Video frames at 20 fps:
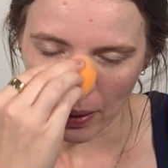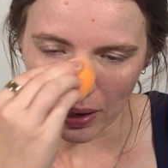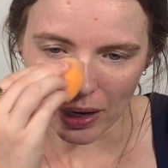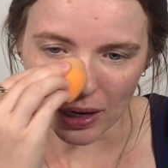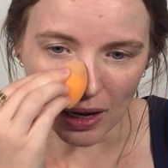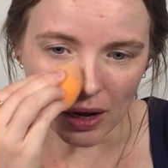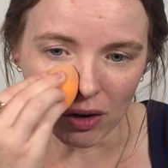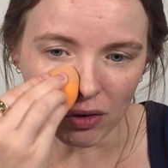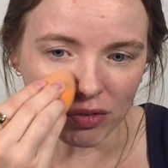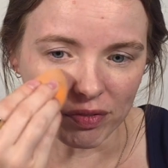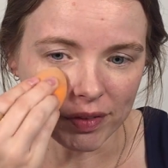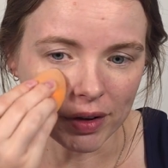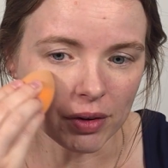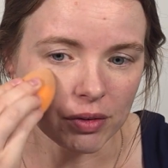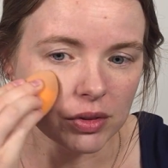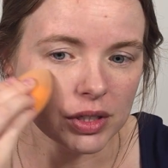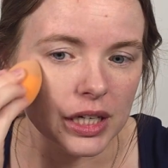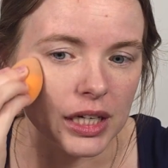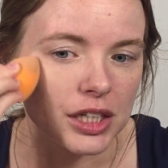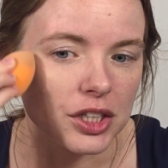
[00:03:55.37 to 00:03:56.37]
Now,
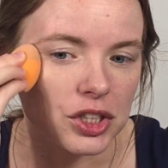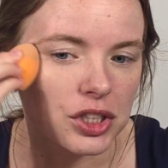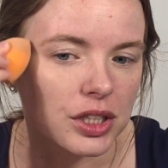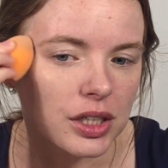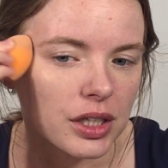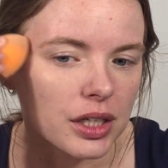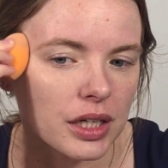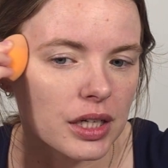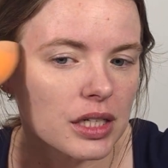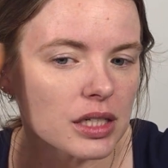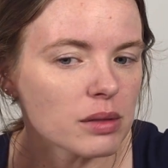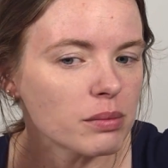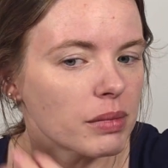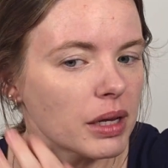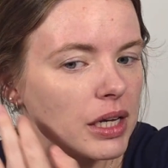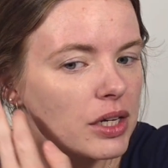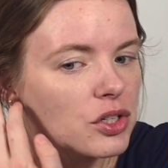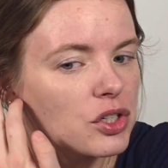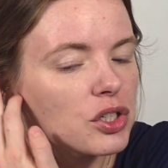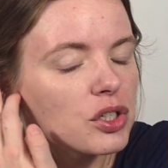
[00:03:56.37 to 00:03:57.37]
foundation is
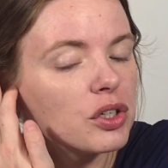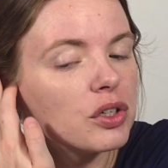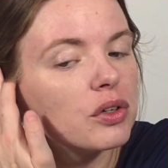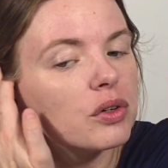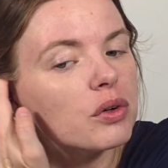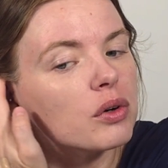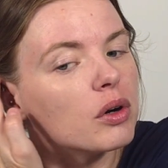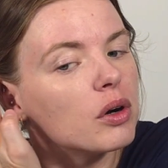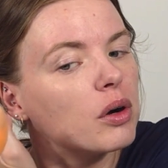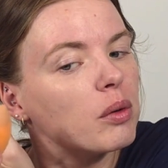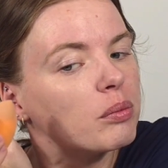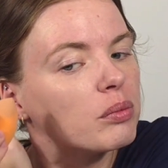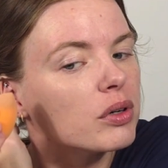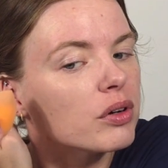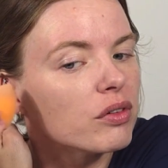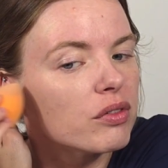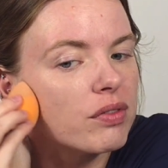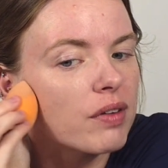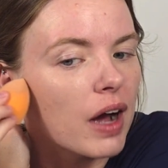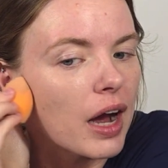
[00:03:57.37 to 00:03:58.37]
meant to
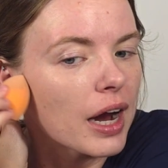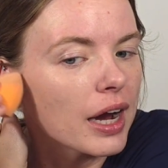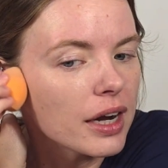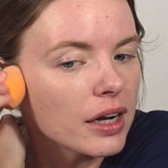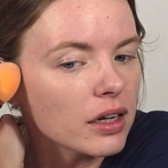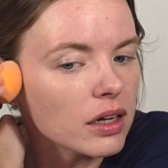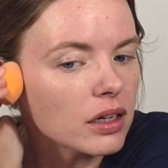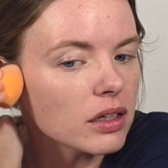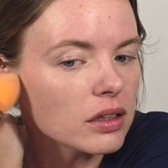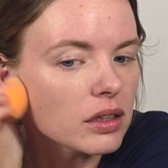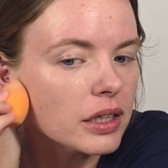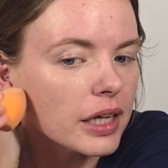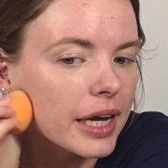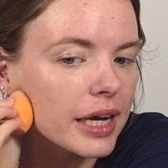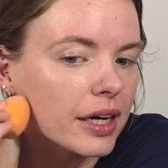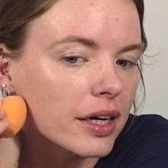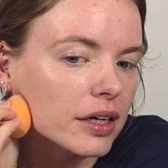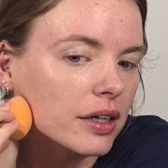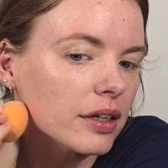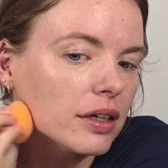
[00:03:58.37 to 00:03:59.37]
provide a
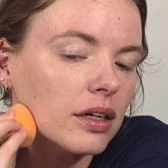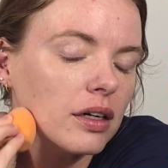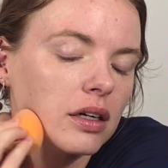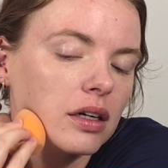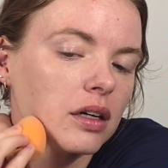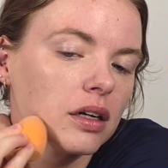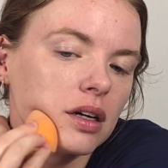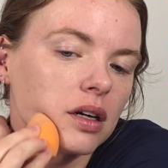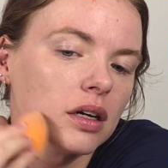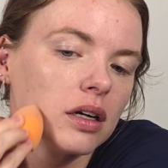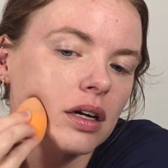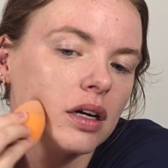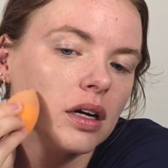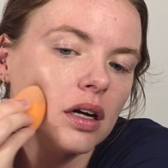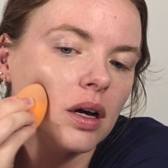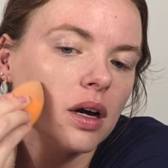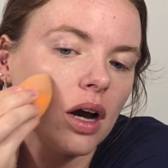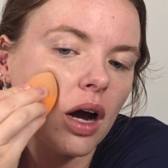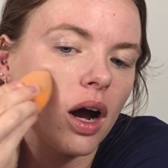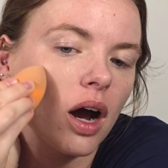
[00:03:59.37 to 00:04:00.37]
layer
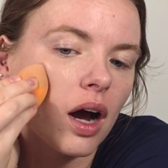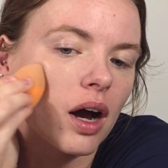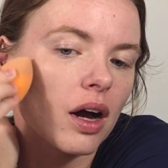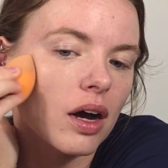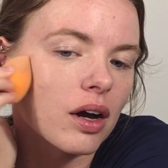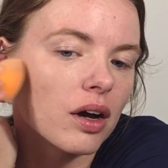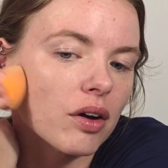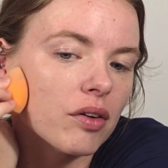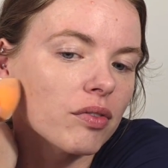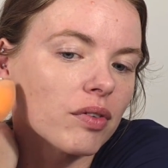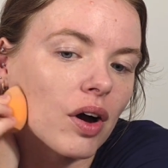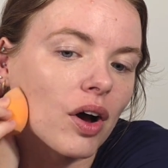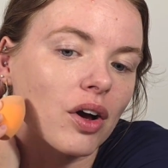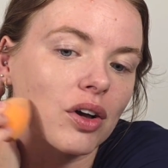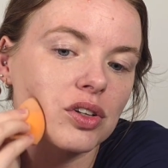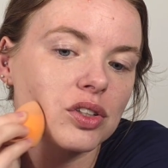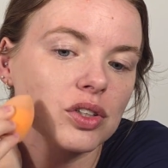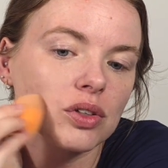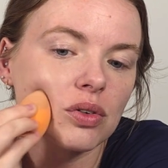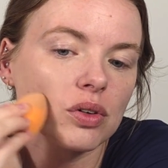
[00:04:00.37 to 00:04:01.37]
of
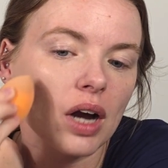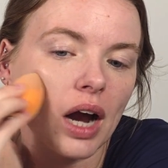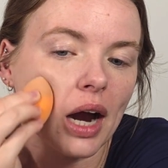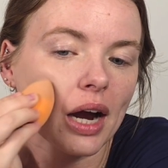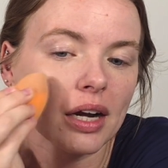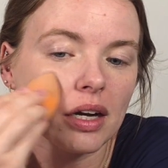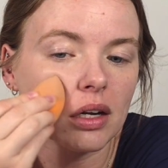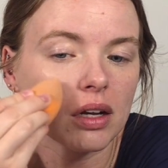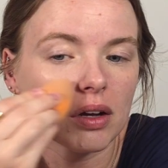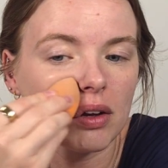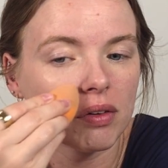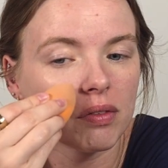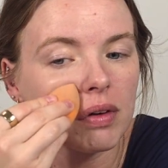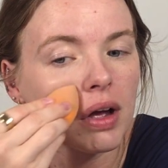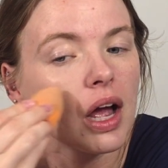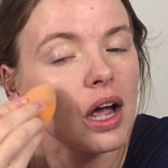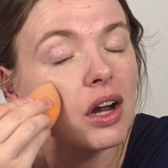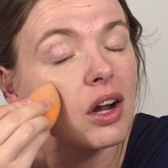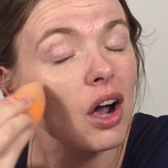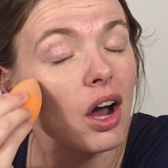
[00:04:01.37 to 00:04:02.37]
also kind of
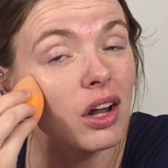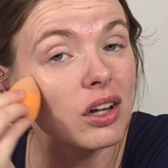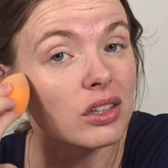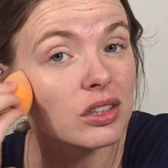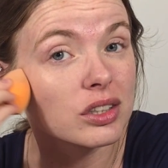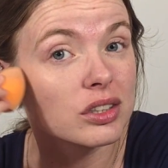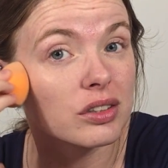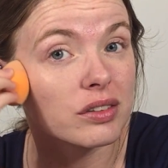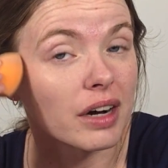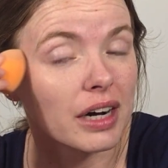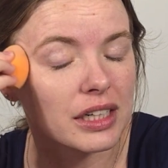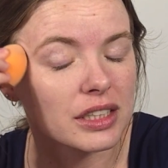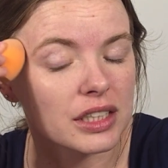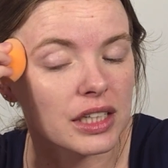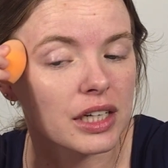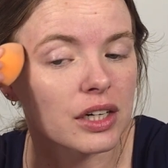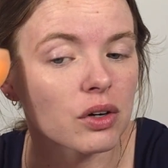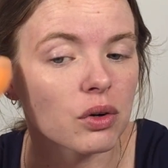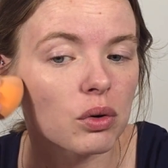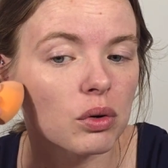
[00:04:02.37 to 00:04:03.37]
color
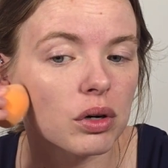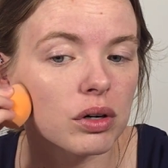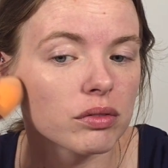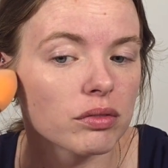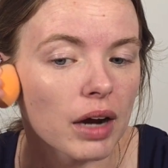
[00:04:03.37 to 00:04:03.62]
correcting, or